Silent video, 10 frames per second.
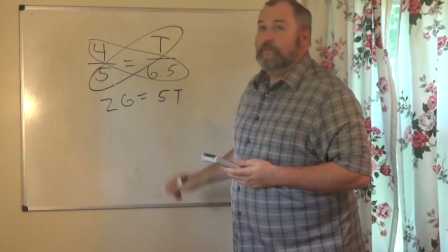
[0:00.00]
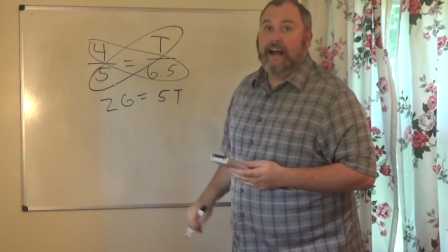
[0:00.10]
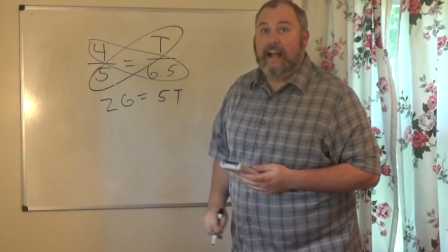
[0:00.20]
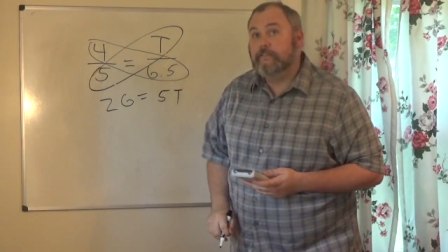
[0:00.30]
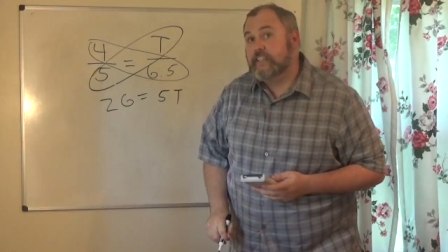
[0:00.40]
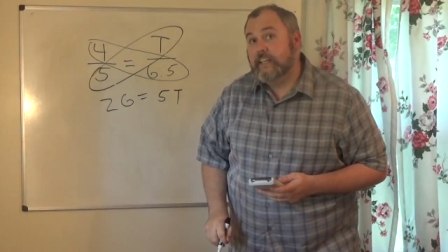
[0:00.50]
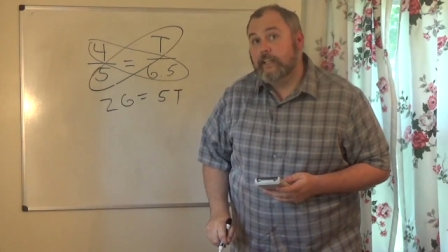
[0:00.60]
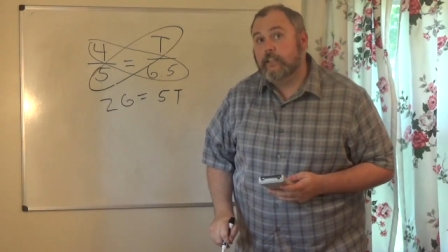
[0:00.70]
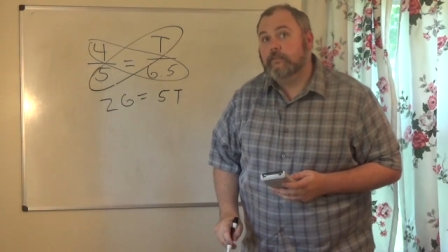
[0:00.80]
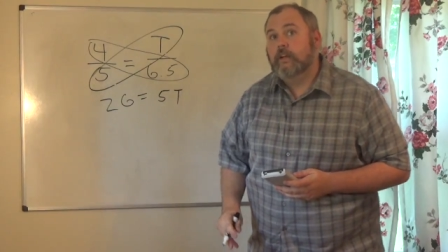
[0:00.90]

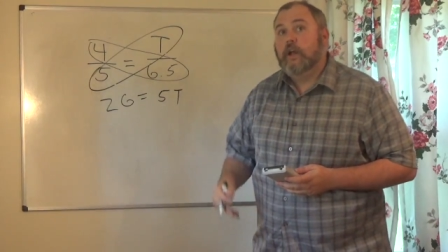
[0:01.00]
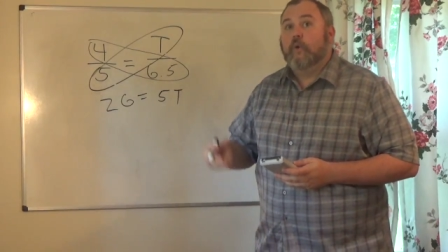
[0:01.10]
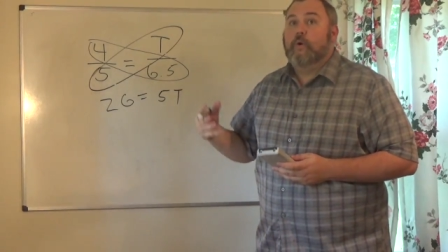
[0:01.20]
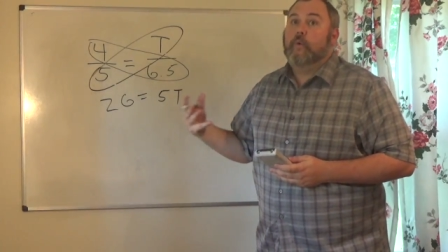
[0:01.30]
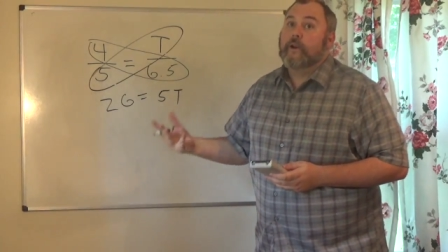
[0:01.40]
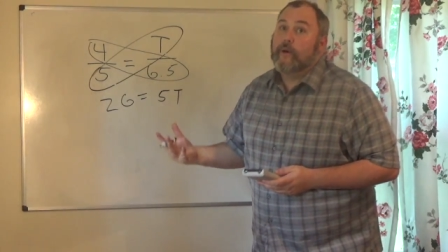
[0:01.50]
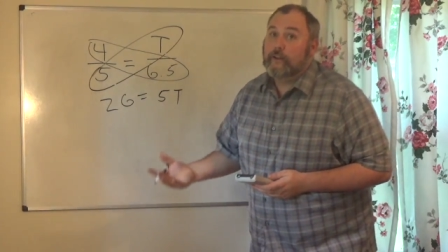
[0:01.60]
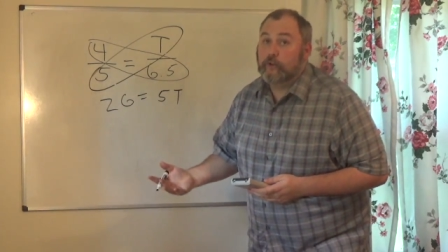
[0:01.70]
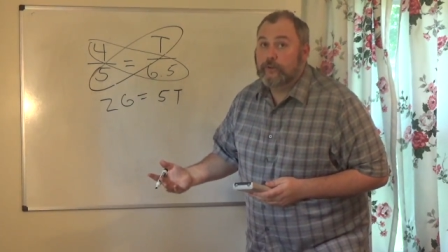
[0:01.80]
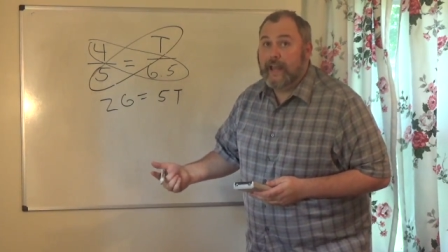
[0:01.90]
5t. Well, what do I
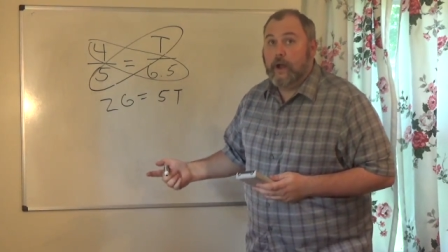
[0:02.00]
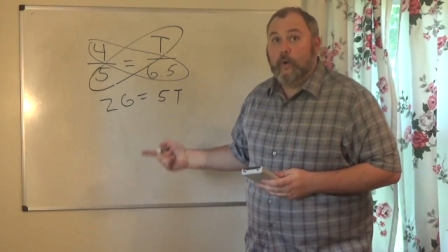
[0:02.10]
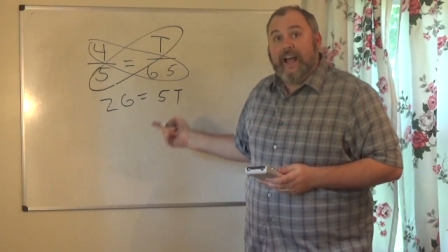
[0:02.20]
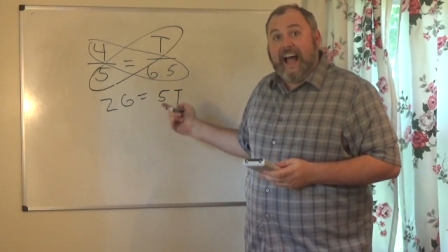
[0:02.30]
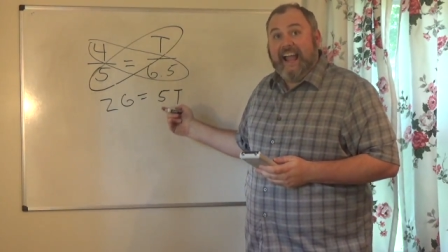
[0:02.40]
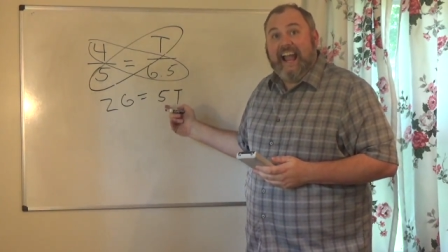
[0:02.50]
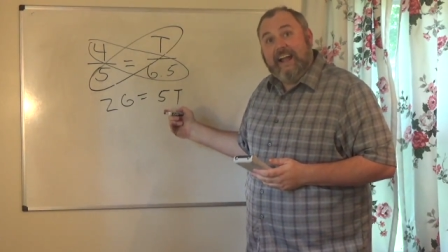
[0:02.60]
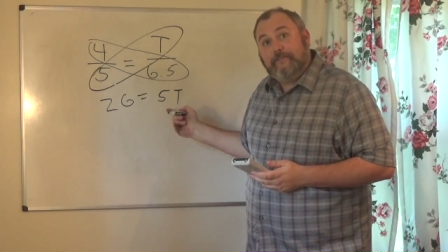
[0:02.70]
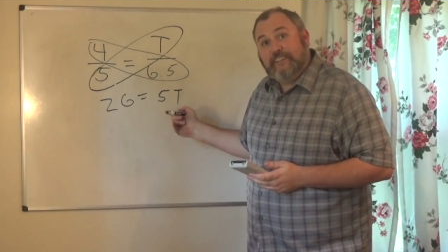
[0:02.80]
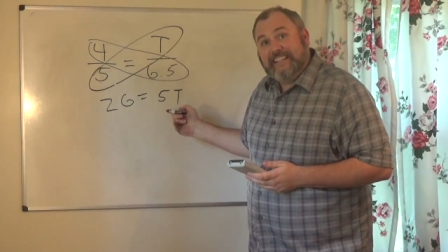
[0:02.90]
do now? I
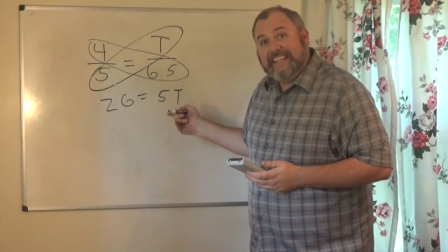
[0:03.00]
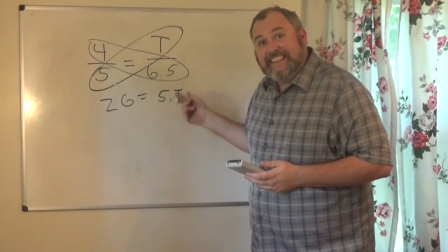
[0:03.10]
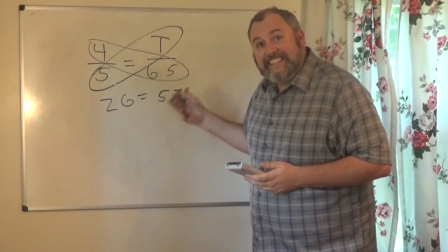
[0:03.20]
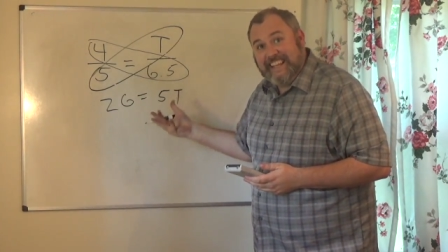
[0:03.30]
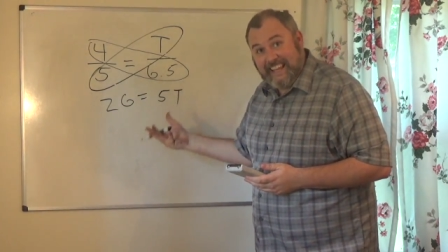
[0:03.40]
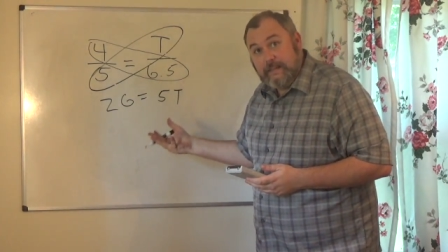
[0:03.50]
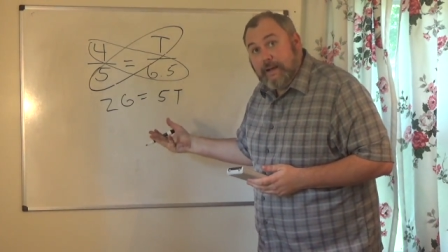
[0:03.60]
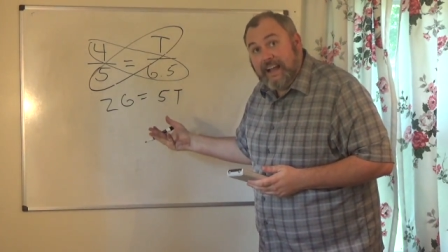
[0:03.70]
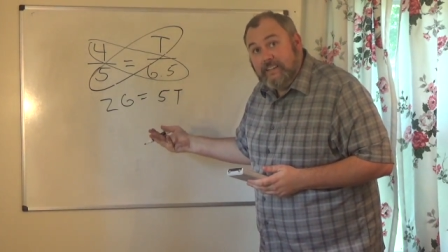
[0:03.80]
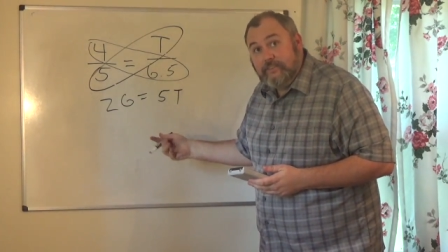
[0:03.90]
have to get the t
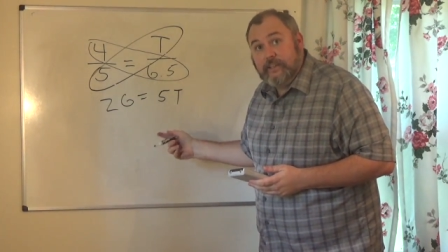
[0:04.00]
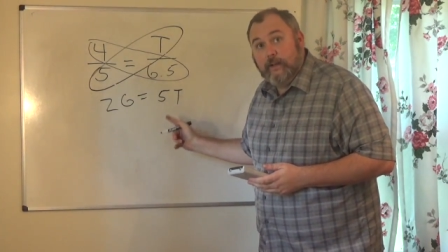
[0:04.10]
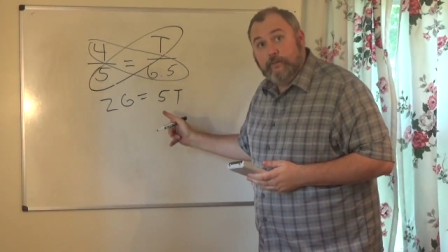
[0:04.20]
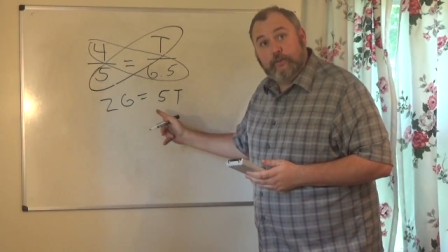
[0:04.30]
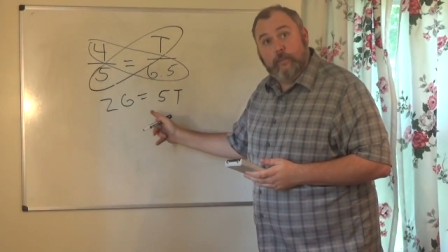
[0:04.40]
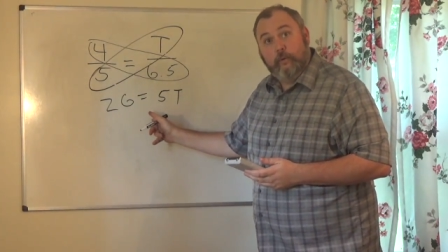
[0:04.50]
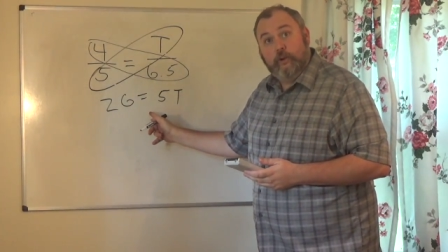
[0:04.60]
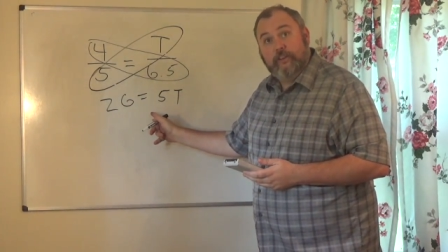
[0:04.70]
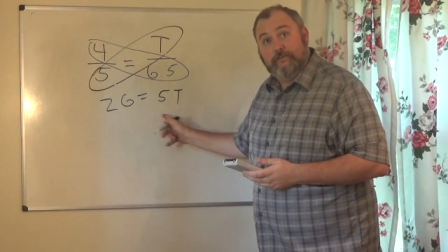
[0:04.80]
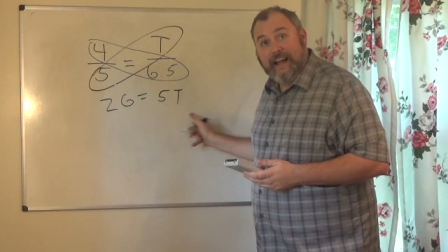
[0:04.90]
by itself, so I'm
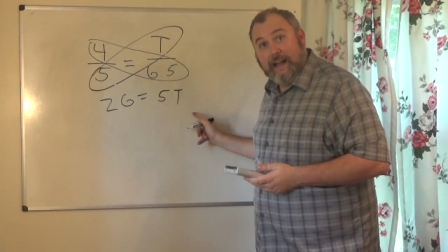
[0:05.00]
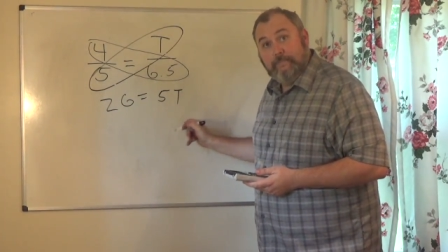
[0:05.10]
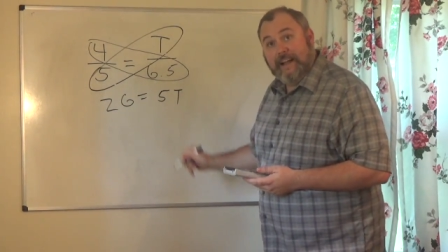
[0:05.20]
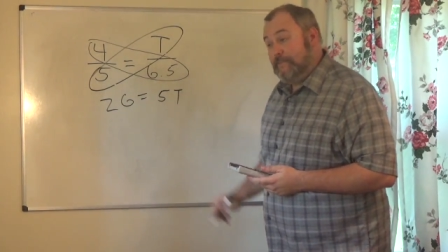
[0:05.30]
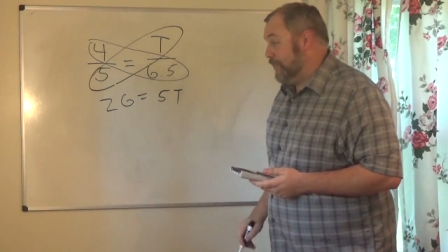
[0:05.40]
going to divide by